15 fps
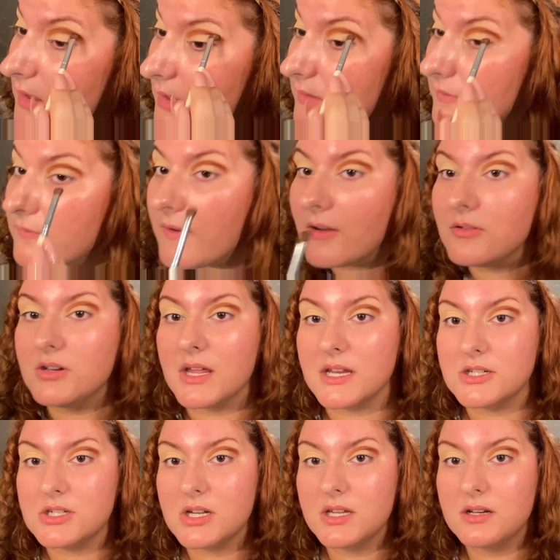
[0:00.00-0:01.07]
like
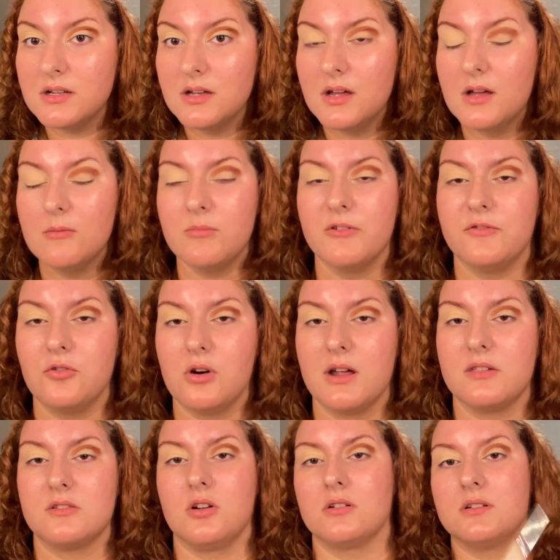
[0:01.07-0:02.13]
foundation before I
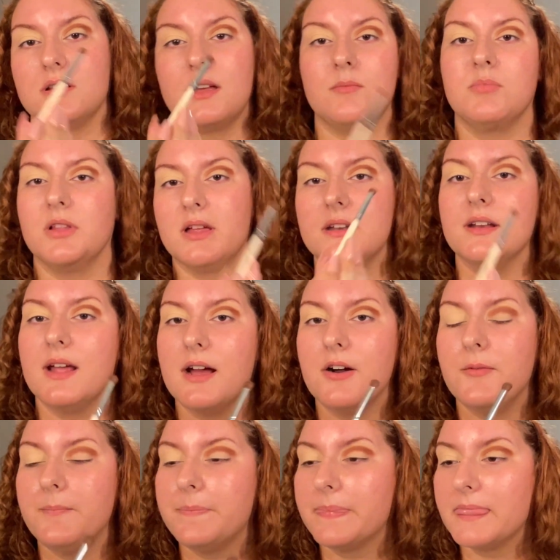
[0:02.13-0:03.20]
start to like blend it
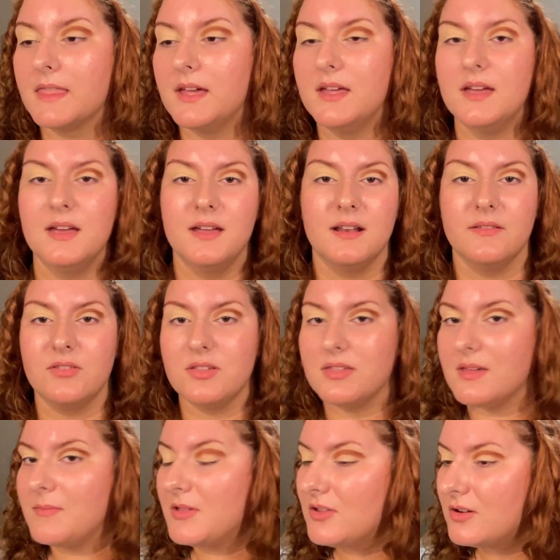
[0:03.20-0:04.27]
out. If you
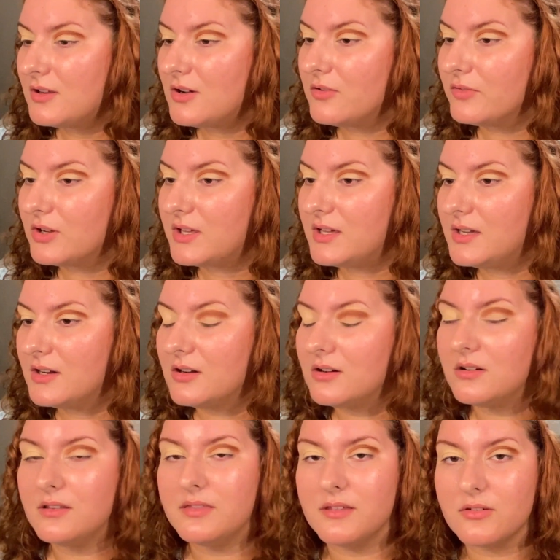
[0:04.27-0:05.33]
see me looking over
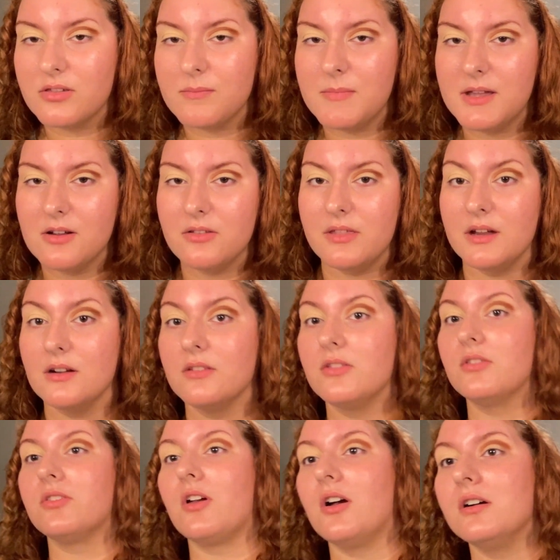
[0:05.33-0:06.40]
here, there's a mirror there.
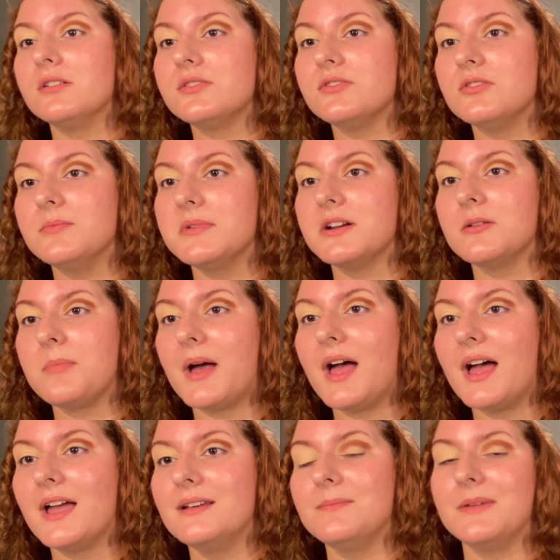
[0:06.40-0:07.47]
There's also a mirror
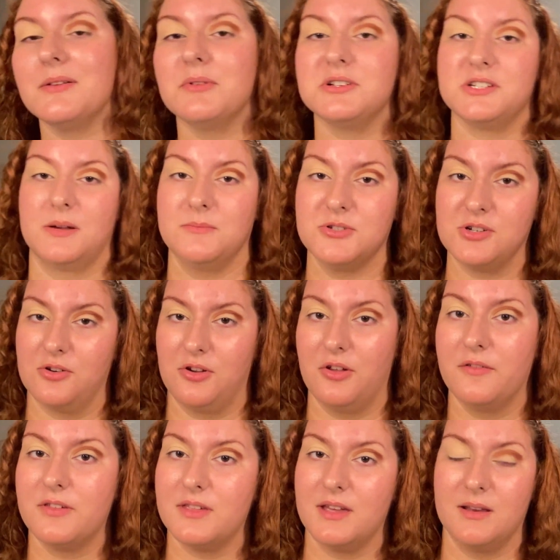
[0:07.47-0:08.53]
behind me, which I'm sure
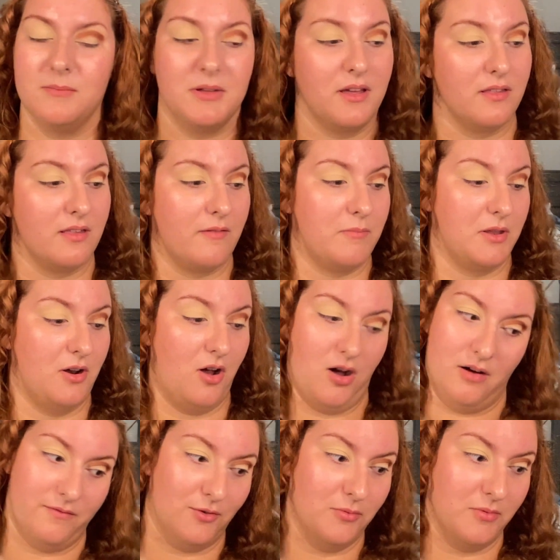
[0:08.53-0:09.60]
you've seen because I've been
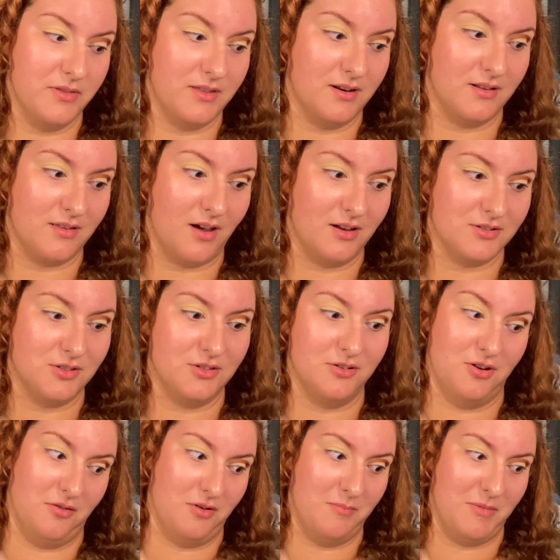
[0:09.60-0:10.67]
awful with the Natasha
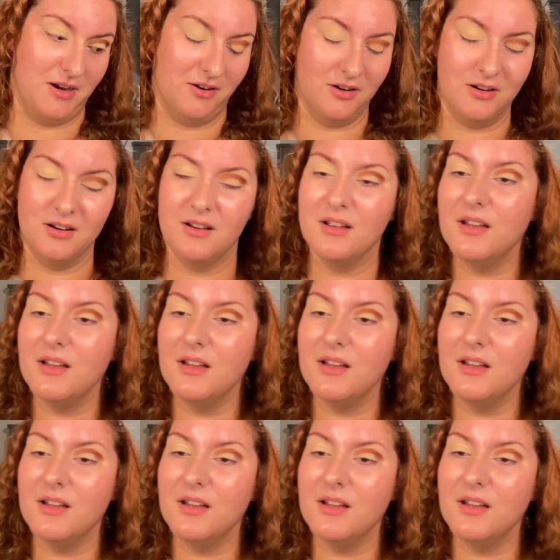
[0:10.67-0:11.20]
Denona mirror.